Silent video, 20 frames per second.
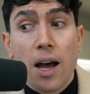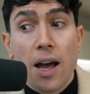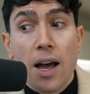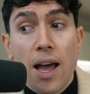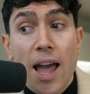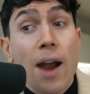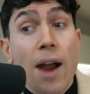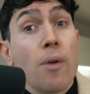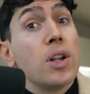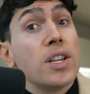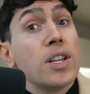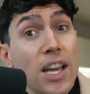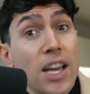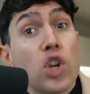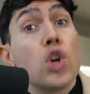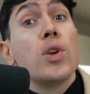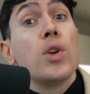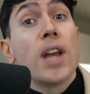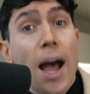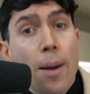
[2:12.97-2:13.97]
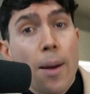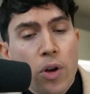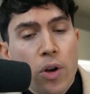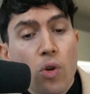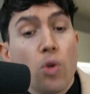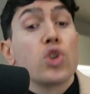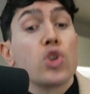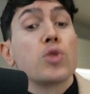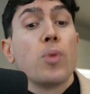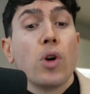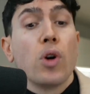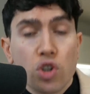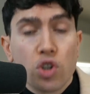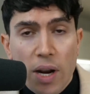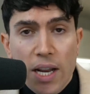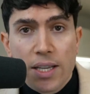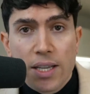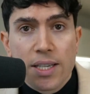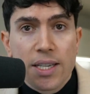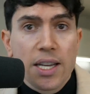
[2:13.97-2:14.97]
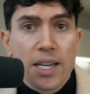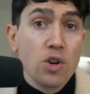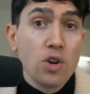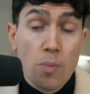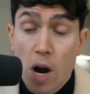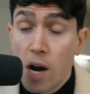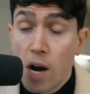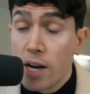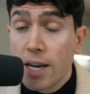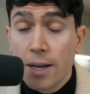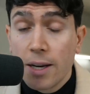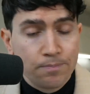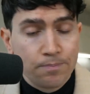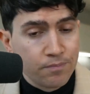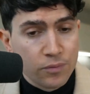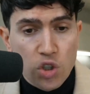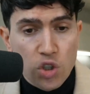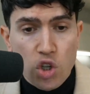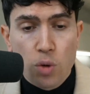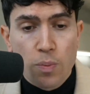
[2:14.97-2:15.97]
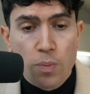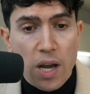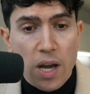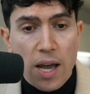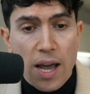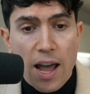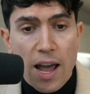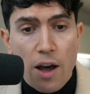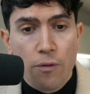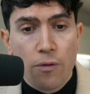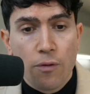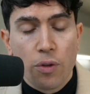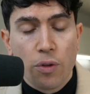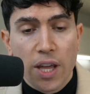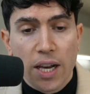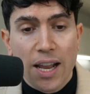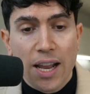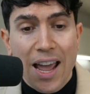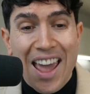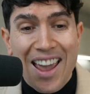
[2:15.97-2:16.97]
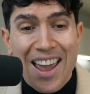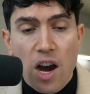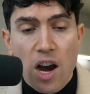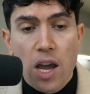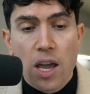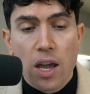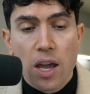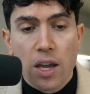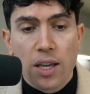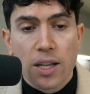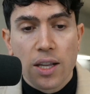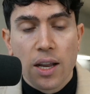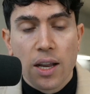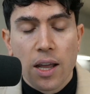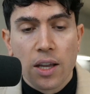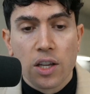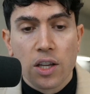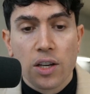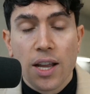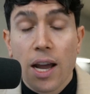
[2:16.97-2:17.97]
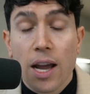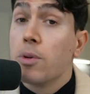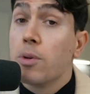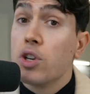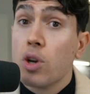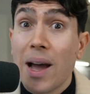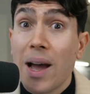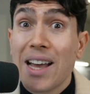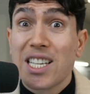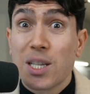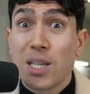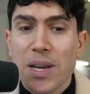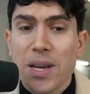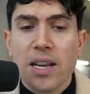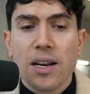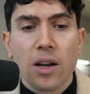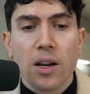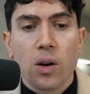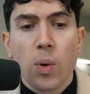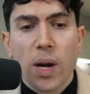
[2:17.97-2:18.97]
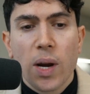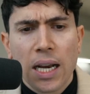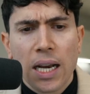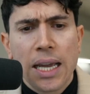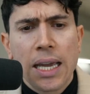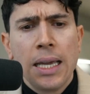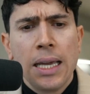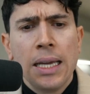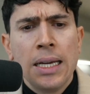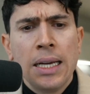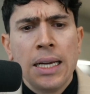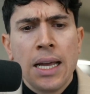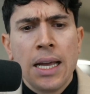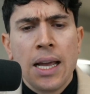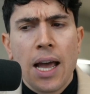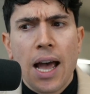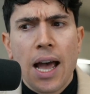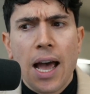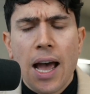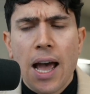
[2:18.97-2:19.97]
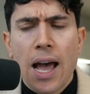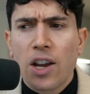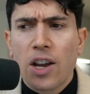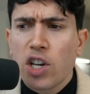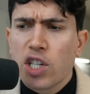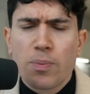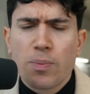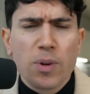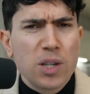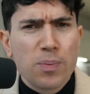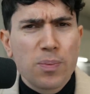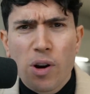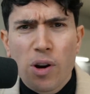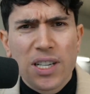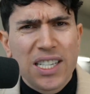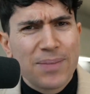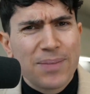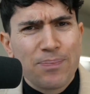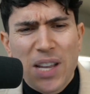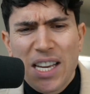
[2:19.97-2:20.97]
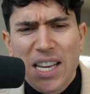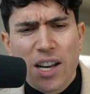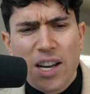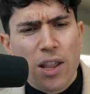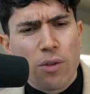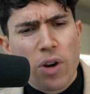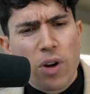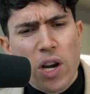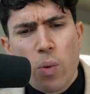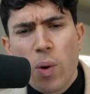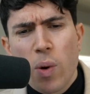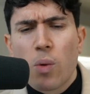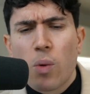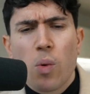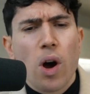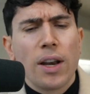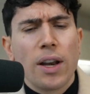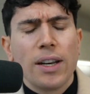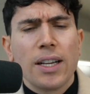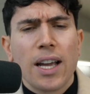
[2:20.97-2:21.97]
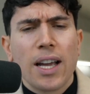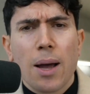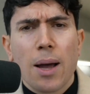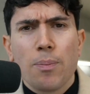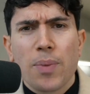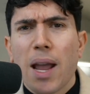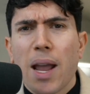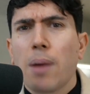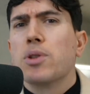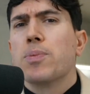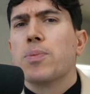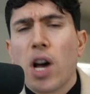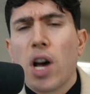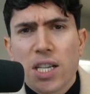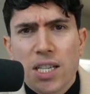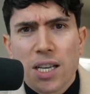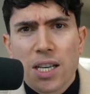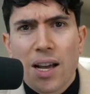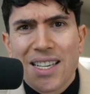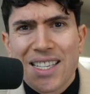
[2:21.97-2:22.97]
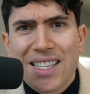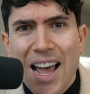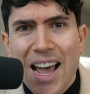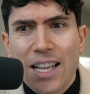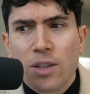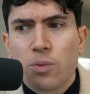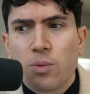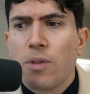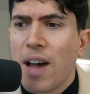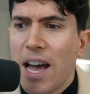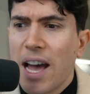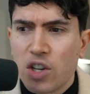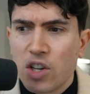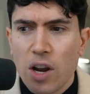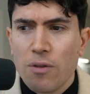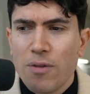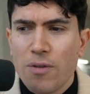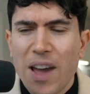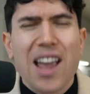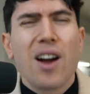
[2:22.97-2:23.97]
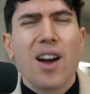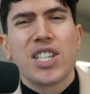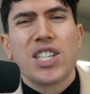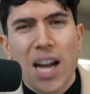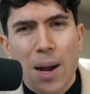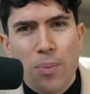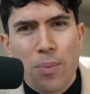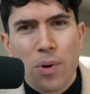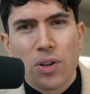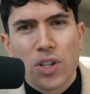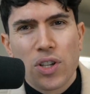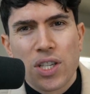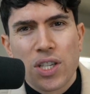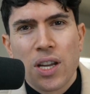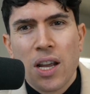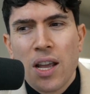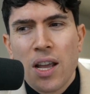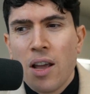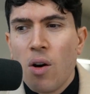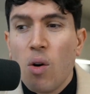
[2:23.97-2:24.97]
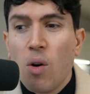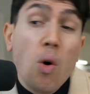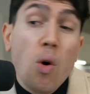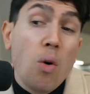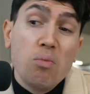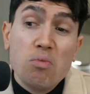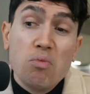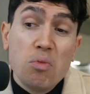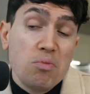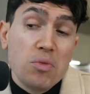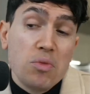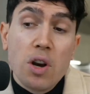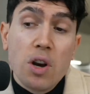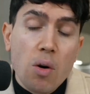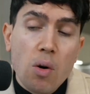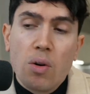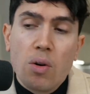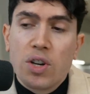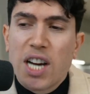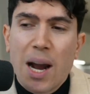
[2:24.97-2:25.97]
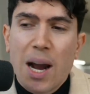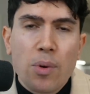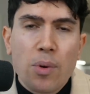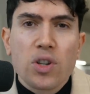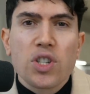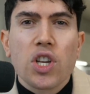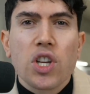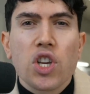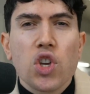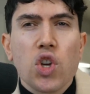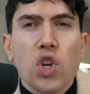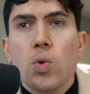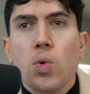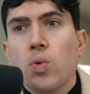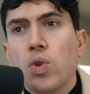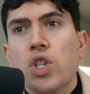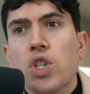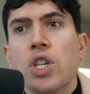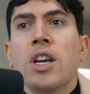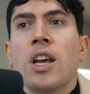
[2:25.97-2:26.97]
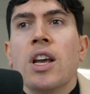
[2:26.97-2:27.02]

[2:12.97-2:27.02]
errors that could happen or spot trends in your market. Super helpful thing that AI can help you do at speed and quickly. Customer experience is another really quick one, and being able to personalize that. We've had kind of AI chatbots or, you know, or chatbots that use